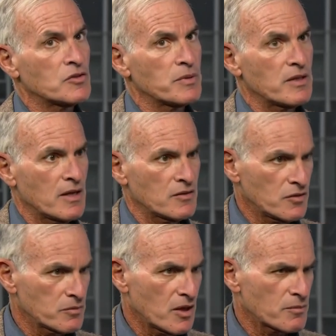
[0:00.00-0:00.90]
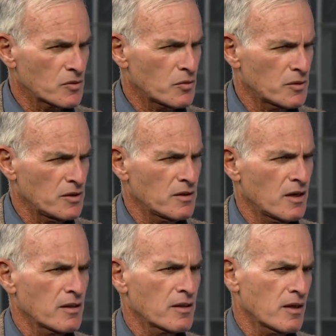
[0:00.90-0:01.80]
which began September
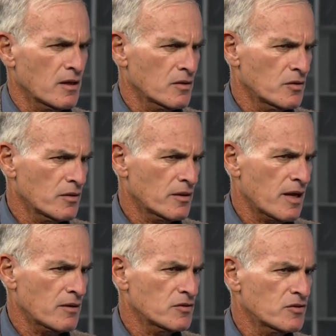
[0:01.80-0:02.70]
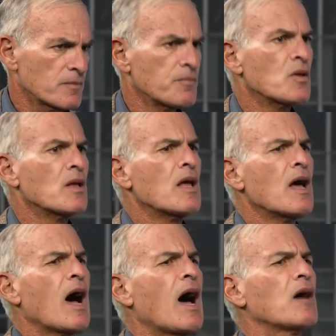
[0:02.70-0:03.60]
29th, 2000,
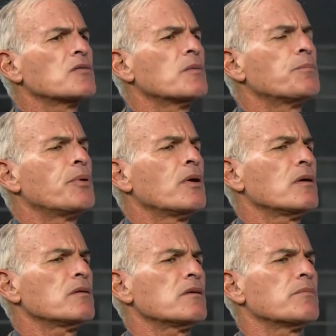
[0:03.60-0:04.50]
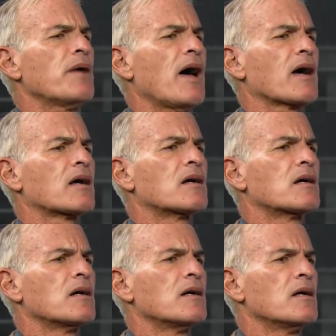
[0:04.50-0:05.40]
how to pull it back